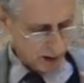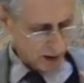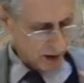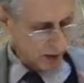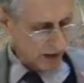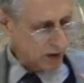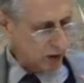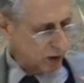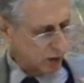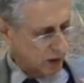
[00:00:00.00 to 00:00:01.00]
So they
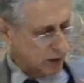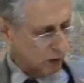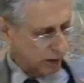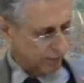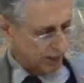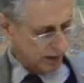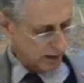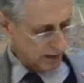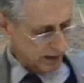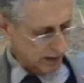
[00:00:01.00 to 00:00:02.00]
do sort of
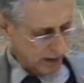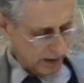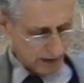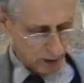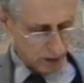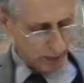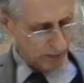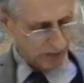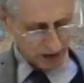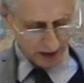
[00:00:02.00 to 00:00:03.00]
agree
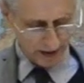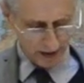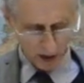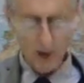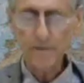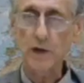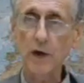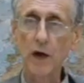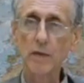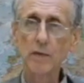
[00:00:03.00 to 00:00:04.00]
with his theory half the
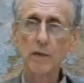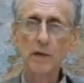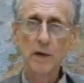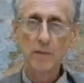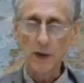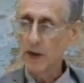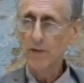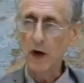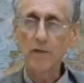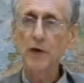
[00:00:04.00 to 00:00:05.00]
time, but the
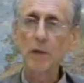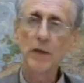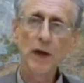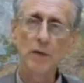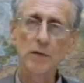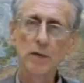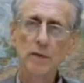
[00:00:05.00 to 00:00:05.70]
other half the time they don't.